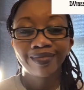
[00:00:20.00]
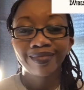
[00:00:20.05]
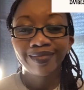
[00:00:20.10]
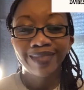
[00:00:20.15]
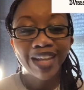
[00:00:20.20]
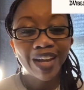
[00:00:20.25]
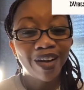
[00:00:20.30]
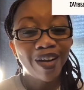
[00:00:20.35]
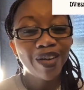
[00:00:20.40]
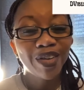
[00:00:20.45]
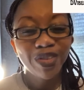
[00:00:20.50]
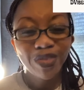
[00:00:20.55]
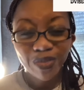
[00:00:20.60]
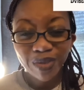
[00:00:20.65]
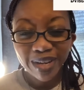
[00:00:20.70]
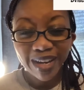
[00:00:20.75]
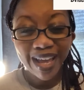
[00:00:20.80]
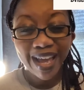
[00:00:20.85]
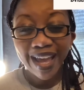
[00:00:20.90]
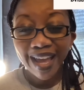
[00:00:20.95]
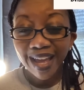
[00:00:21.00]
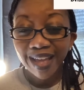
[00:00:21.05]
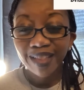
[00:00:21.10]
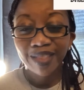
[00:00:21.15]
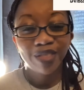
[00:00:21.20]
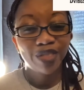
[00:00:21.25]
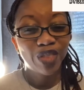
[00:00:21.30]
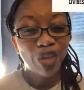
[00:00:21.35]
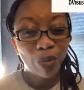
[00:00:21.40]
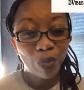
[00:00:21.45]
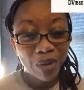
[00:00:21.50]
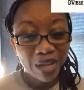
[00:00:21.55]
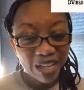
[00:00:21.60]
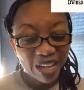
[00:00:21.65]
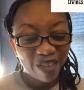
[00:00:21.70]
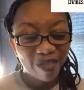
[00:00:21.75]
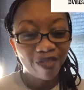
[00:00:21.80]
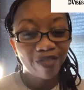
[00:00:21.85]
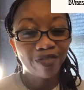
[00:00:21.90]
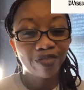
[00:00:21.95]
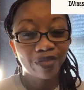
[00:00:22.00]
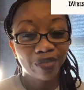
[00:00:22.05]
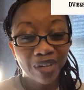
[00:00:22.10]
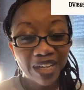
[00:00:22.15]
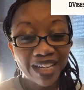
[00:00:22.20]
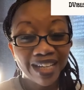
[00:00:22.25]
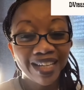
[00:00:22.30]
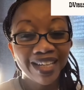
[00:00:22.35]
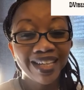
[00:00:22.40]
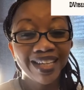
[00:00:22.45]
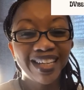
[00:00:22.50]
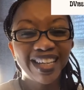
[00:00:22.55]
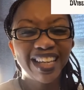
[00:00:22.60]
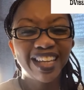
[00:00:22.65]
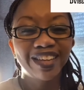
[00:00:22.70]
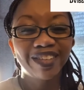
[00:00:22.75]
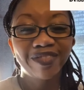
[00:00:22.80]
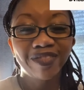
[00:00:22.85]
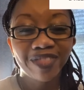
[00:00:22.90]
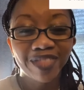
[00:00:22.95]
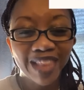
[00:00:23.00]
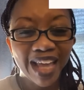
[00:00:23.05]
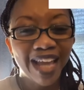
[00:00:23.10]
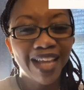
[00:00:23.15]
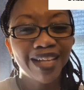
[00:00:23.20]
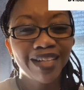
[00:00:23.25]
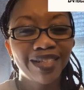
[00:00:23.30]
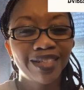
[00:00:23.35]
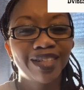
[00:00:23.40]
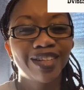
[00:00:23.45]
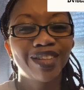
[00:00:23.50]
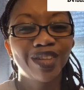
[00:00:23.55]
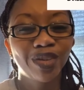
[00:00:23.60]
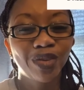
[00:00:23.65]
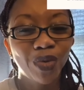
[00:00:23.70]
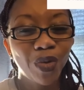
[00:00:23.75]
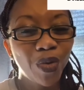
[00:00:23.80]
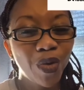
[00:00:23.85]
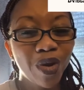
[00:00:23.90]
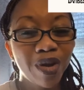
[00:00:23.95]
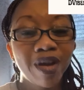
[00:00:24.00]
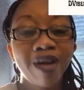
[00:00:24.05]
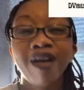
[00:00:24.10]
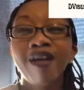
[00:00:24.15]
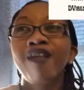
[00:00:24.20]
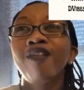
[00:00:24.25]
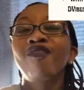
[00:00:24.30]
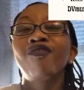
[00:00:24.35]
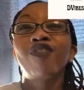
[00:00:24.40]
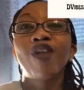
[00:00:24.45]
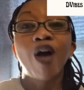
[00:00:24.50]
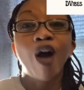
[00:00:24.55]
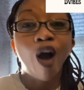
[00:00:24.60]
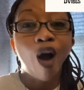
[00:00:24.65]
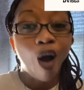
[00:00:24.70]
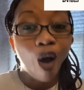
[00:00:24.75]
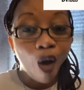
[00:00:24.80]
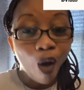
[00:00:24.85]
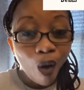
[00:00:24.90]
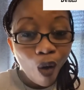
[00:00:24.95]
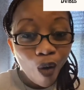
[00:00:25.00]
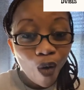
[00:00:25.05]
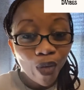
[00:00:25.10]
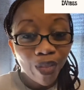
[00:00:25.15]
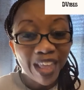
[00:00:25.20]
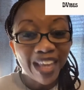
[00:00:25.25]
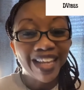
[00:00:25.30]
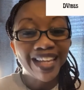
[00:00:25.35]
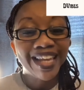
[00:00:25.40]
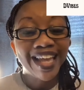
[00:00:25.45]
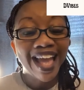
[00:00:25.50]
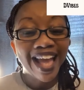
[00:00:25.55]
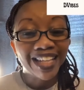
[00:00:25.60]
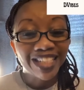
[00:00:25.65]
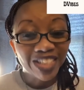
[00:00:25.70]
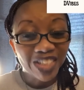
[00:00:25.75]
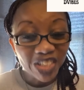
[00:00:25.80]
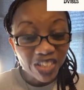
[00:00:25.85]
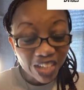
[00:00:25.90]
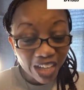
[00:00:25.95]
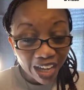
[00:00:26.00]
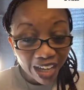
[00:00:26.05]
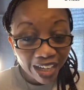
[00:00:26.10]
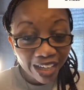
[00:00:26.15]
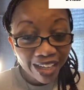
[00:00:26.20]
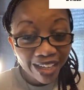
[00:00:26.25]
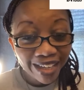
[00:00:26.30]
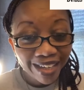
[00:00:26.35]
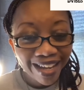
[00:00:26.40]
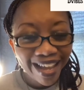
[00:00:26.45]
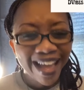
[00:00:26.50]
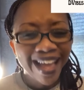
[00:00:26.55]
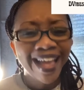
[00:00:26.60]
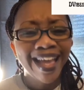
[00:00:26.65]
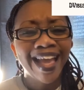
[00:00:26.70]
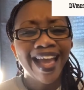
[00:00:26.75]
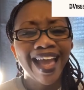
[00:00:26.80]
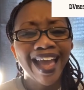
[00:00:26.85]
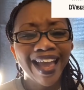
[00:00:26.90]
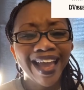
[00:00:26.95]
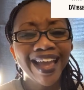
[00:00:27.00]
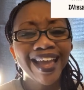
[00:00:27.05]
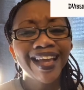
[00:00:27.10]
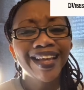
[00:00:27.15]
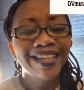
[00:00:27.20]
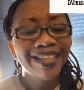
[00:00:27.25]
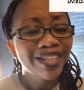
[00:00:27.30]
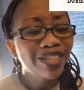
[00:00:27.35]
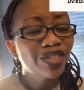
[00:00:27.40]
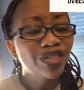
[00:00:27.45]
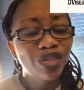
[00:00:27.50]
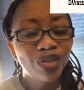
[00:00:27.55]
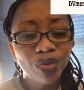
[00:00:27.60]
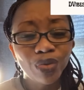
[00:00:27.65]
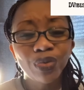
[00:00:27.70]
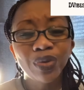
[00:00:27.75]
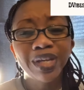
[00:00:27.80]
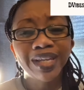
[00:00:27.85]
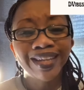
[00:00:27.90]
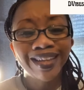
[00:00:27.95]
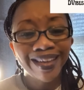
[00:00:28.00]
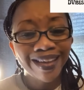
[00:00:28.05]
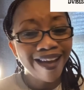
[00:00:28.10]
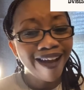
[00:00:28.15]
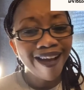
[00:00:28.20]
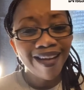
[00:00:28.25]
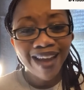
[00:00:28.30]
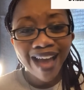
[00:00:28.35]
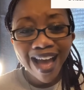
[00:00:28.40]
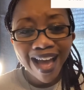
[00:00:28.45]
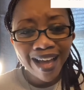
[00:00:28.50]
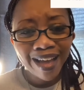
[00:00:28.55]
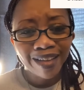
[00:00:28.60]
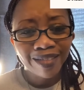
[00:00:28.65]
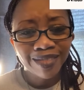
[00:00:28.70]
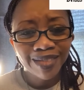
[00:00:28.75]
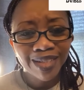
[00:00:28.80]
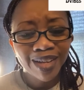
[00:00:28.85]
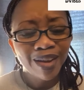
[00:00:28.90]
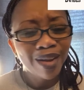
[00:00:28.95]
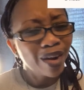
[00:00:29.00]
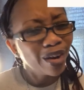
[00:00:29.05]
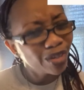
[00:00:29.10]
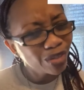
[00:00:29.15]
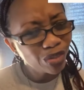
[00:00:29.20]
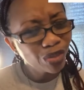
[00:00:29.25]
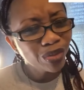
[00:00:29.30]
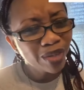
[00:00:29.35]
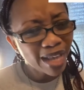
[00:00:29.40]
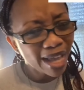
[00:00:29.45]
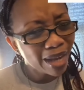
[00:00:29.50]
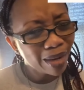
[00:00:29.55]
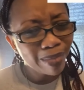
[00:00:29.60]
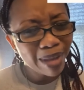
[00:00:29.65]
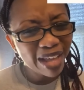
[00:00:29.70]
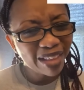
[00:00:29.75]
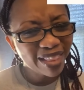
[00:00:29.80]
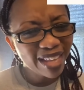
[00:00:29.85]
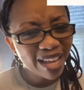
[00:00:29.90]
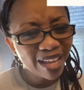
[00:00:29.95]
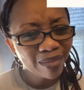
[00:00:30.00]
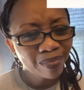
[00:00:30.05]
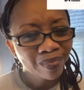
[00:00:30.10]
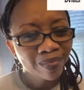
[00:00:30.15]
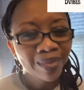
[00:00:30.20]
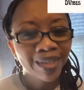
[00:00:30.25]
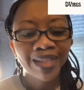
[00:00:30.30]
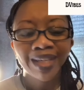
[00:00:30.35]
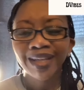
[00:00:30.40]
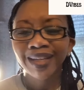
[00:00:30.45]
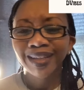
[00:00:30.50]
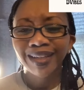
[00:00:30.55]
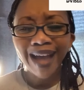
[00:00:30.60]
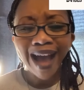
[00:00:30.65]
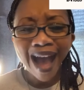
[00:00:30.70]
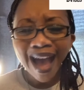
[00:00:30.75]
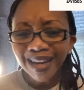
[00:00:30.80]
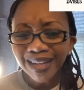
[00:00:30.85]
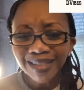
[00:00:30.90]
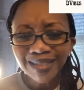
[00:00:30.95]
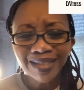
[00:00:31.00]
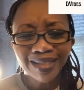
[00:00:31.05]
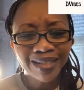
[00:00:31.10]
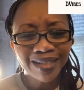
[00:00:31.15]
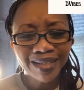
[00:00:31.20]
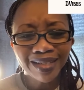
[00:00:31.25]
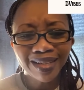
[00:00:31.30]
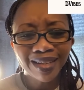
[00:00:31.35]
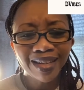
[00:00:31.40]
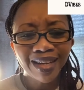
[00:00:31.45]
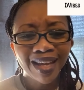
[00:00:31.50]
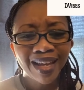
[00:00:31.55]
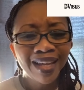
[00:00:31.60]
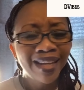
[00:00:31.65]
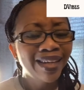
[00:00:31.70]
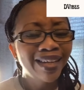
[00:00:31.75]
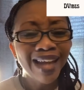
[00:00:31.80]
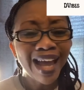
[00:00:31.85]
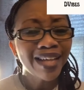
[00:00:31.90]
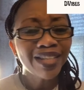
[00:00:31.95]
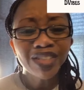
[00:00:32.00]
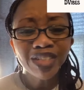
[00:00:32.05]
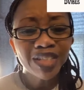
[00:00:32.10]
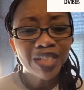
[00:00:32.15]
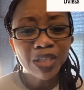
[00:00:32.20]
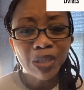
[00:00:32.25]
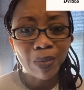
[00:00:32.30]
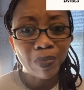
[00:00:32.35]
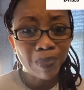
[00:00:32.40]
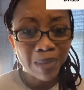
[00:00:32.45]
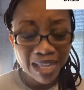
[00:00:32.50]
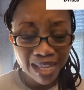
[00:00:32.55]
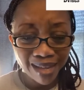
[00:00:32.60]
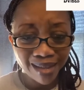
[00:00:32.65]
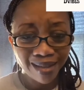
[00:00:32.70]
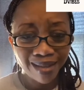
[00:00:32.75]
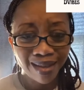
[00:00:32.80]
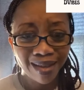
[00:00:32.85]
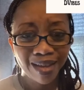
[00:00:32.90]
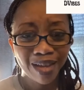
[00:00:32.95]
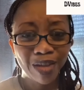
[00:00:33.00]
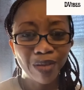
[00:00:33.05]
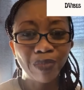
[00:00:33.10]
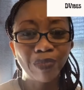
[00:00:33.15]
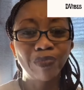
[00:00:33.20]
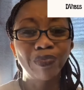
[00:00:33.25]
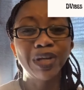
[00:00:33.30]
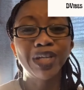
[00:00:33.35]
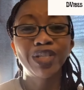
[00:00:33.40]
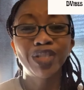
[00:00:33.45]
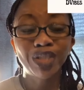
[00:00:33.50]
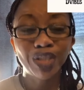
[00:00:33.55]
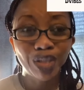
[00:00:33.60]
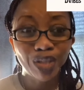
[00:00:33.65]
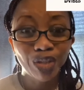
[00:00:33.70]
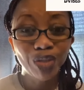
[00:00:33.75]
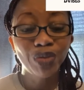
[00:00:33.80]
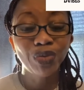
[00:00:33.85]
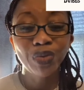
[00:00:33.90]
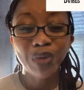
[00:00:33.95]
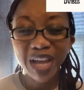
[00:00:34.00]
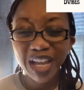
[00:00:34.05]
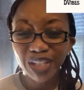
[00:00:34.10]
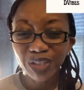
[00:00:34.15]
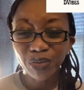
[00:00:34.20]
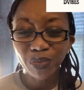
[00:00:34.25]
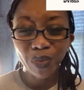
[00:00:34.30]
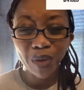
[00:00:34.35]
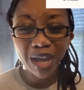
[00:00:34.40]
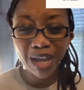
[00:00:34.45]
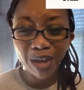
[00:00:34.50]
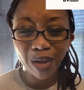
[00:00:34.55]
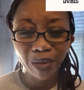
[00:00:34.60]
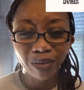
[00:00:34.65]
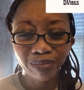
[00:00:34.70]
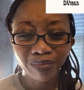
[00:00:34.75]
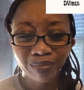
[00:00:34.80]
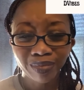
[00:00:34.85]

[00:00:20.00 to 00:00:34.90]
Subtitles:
Now, aren't you glad that we can freely give thanks to the Lord for all that He has done and is doing in our lives? Aren't you glad about that? God is good, not just to me, but to you as well.